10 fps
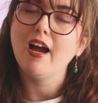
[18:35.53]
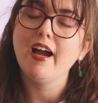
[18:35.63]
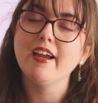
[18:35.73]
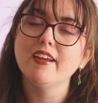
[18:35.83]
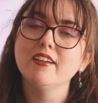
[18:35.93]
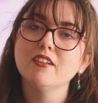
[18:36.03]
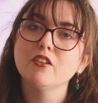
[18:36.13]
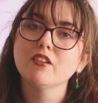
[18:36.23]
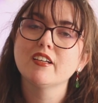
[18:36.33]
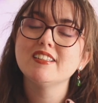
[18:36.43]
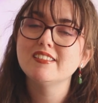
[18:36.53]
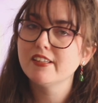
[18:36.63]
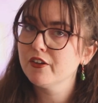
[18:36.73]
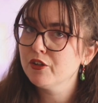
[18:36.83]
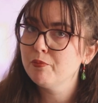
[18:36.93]
I
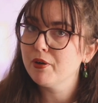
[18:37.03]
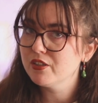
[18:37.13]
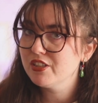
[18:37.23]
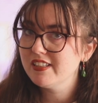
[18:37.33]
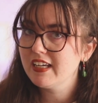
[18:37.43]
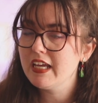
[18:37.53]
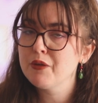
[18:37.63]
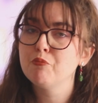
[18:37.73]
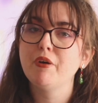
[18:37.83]
considered purchasing it,